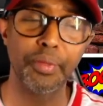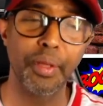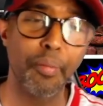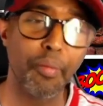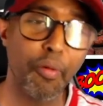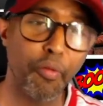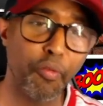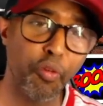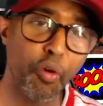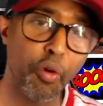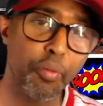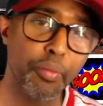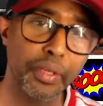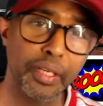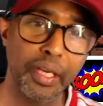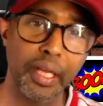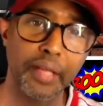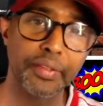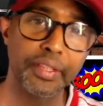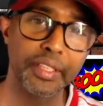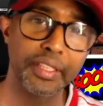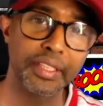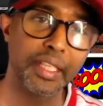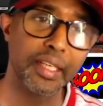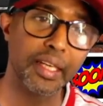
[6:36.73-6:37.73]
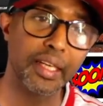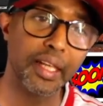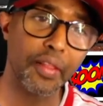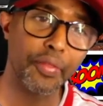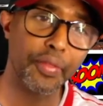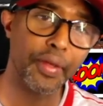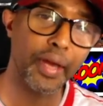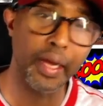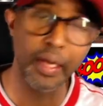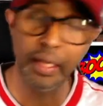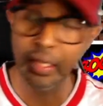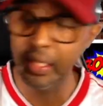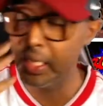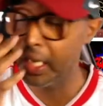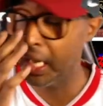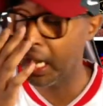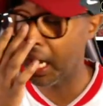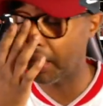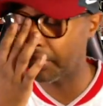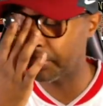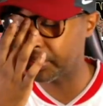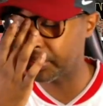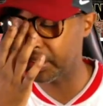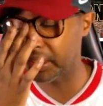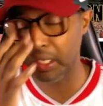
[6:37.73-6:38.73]
They're performing like this and like that.
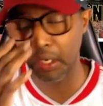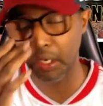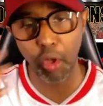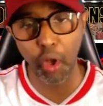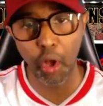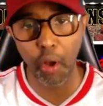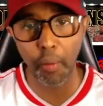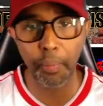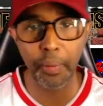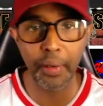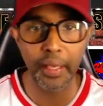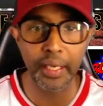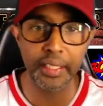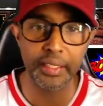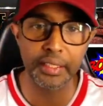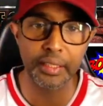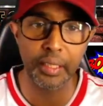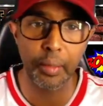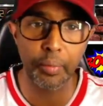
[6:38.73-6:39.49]
I've seen a lot of players